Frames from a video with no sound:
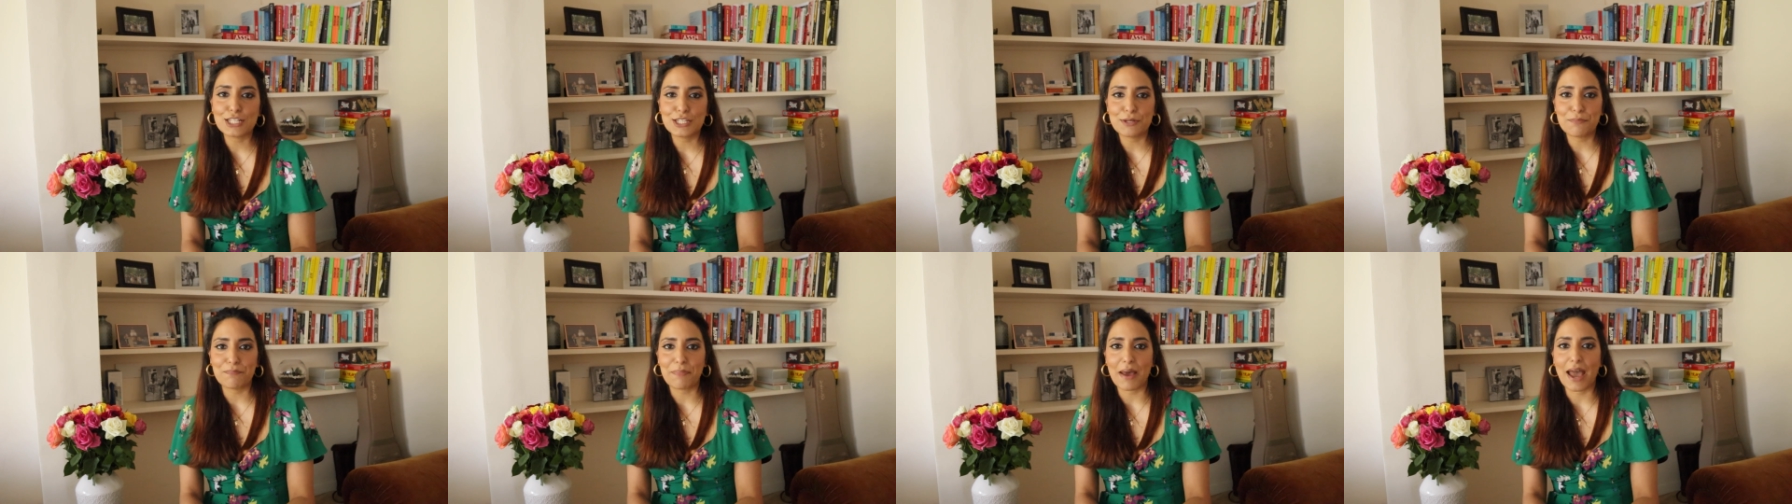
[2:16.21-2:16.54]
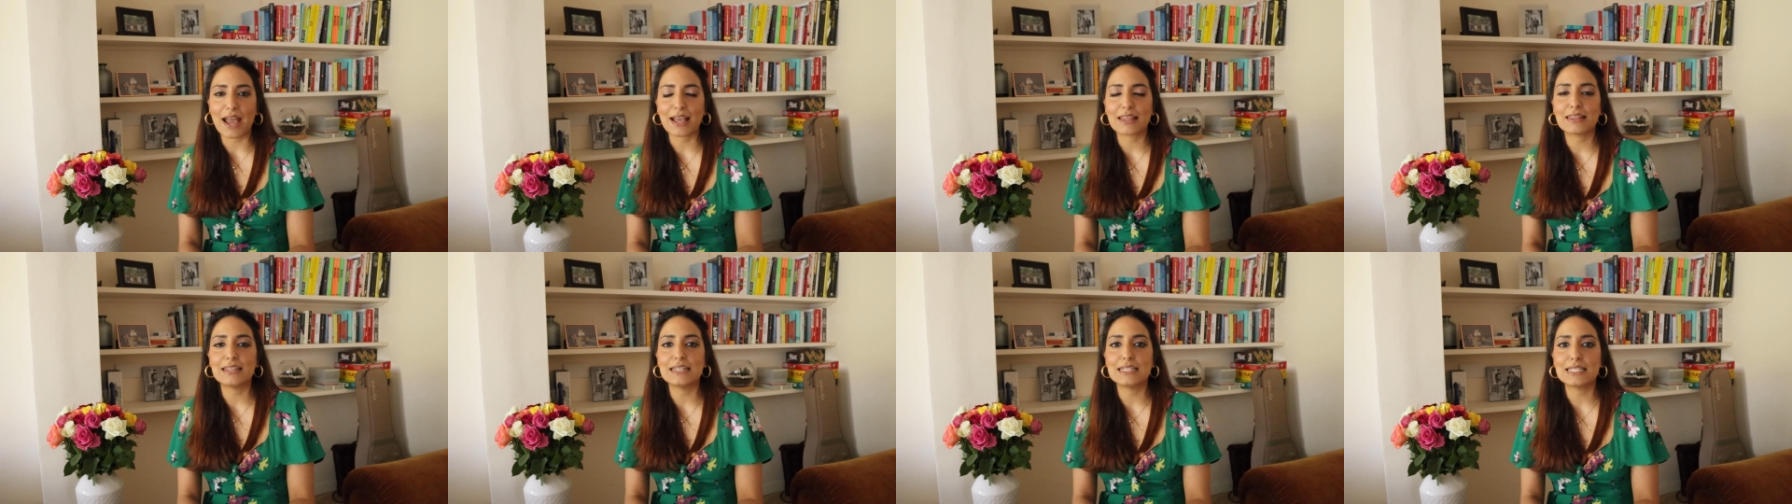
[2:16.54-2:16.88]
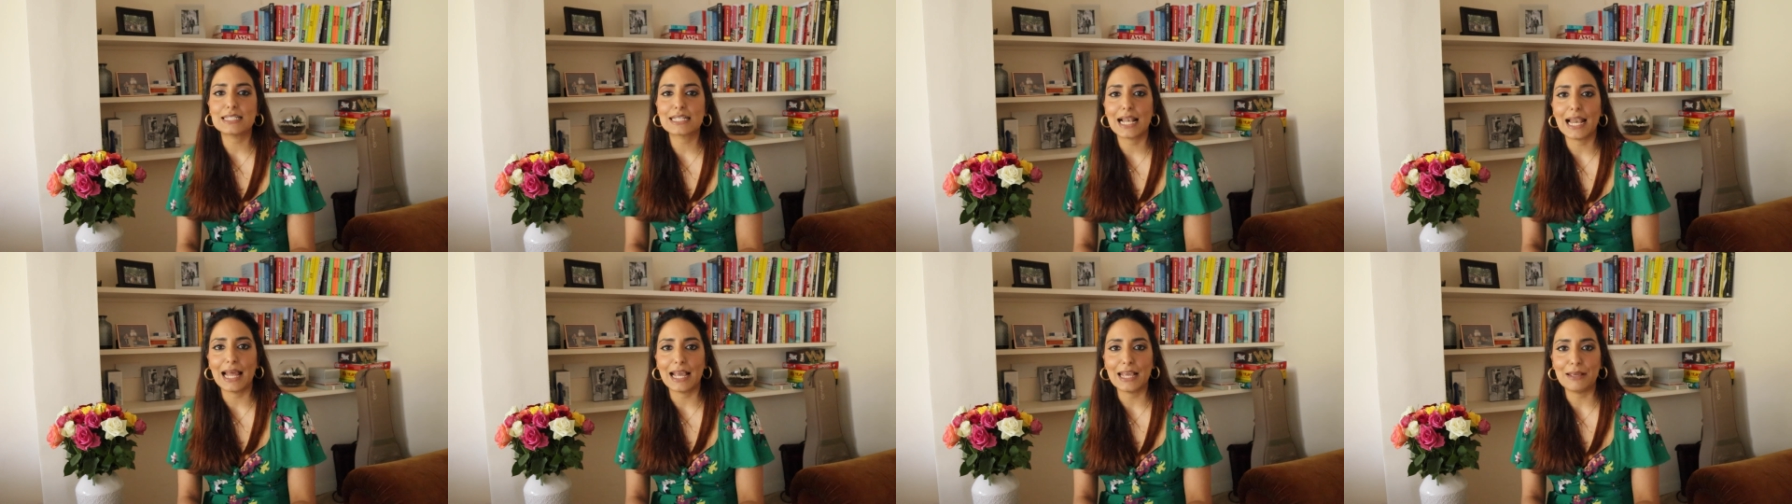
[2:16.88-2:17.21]
to back
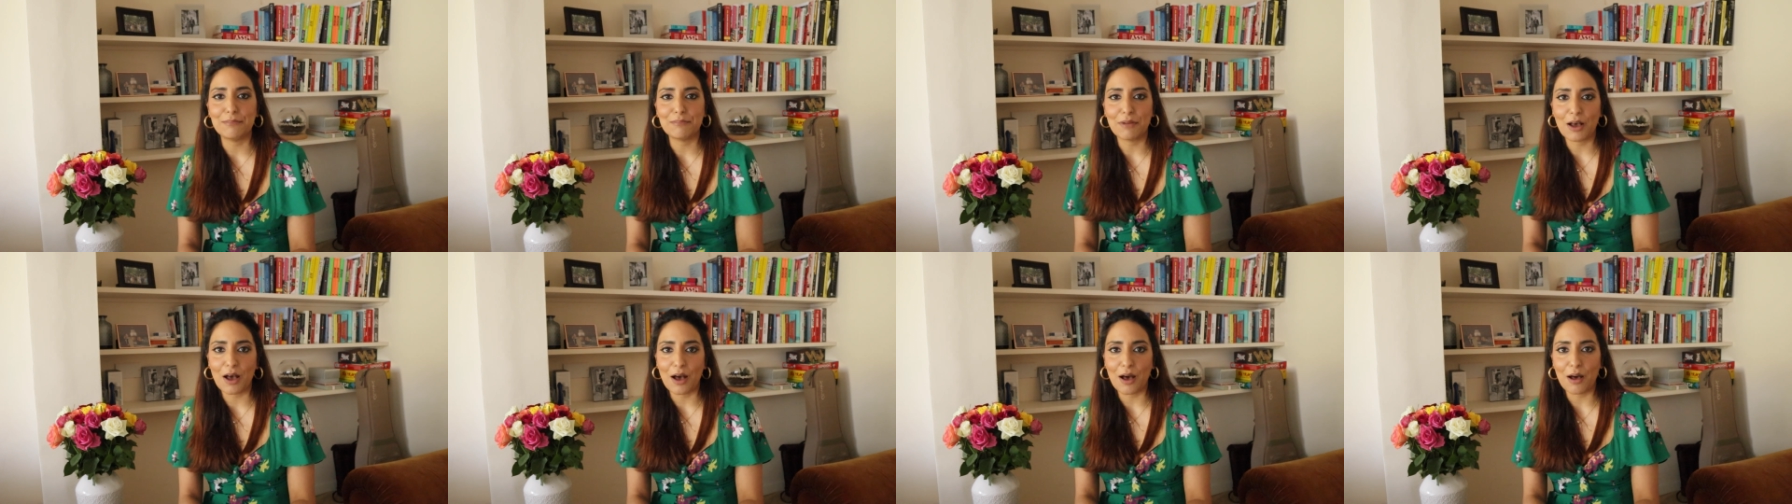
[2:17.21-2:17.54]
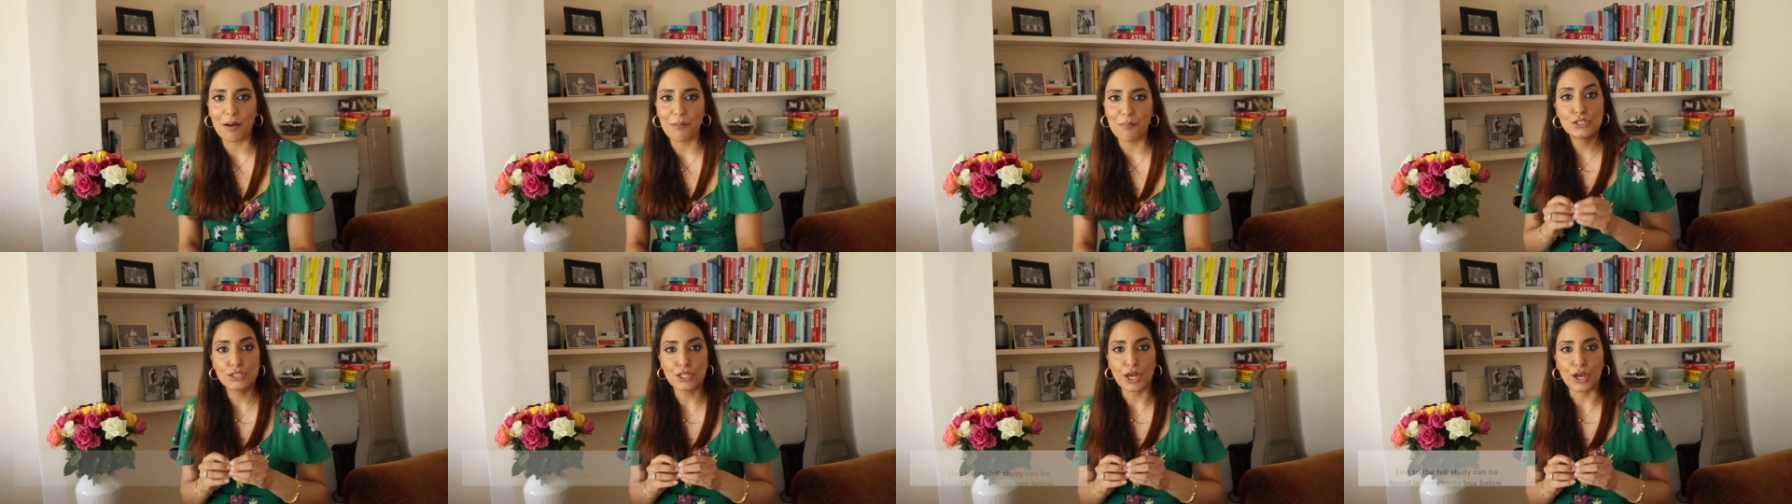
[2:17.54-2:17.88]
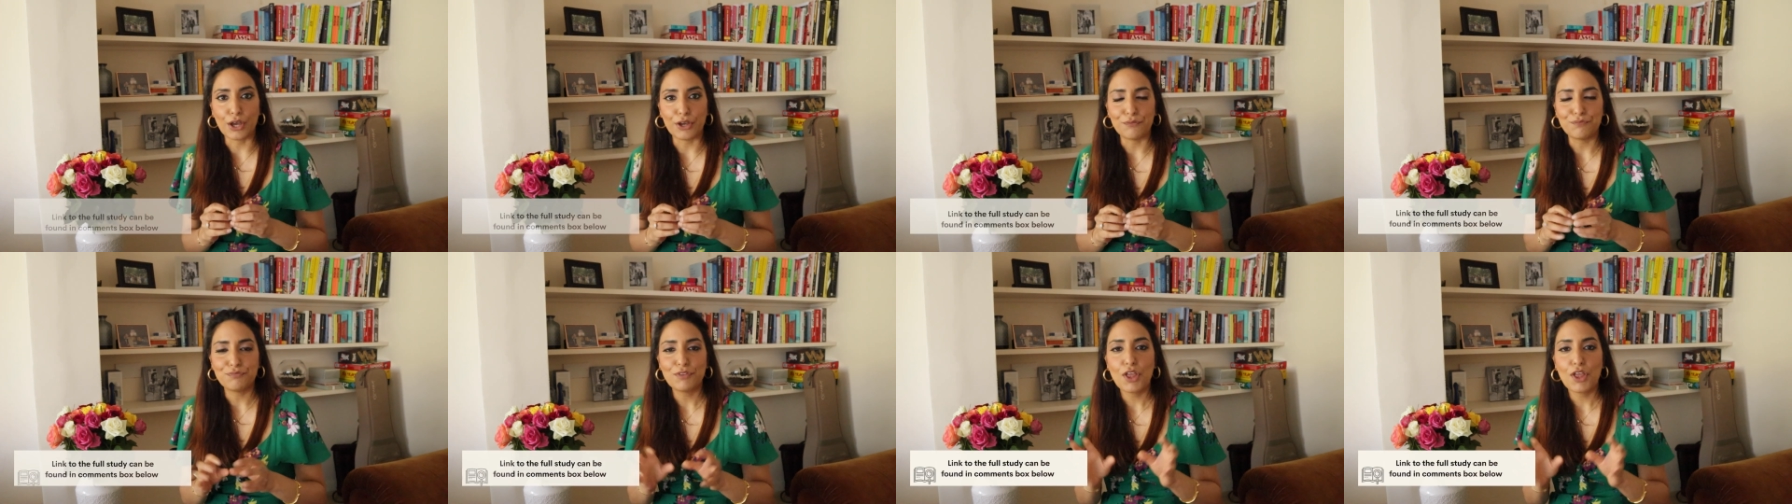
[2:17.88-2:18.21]
this claim up. So,